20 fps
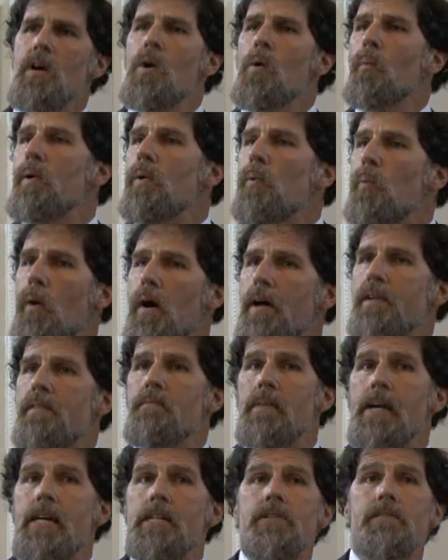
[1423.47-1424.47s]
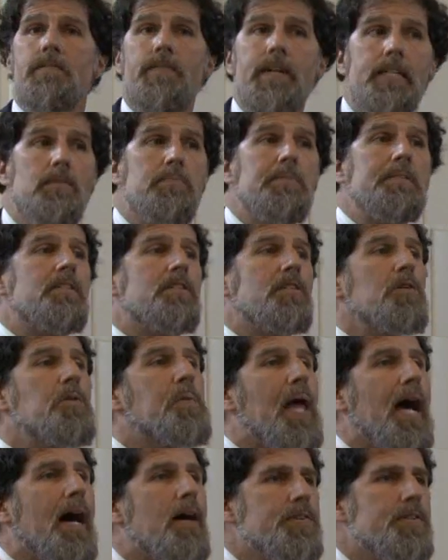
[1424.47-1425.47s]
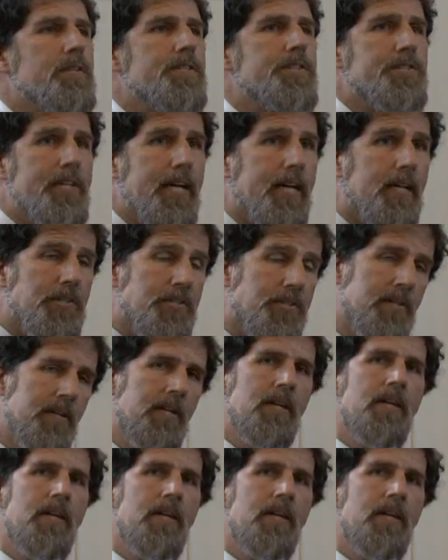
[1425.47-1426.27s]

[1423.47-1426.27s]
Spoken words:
we won a major victory in 2006